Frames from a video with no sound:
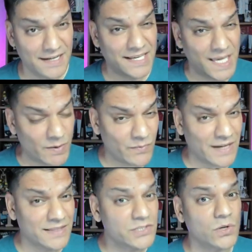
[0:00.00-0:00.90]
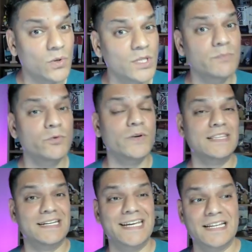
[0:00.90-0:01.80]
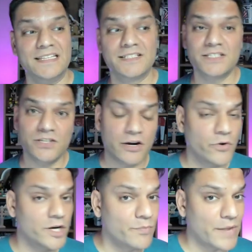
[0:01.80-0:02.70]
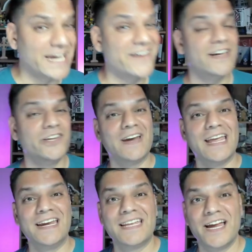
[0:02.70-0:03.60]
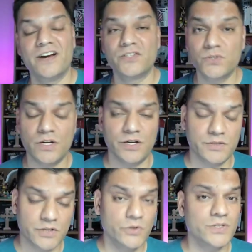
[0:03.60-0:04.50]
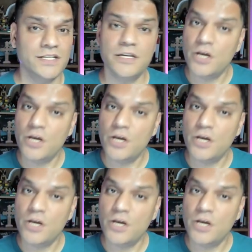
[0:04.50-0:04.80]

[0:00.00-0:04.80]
Keep in mind, this is only moving the data. This is not going to migrate your entire uh, solution.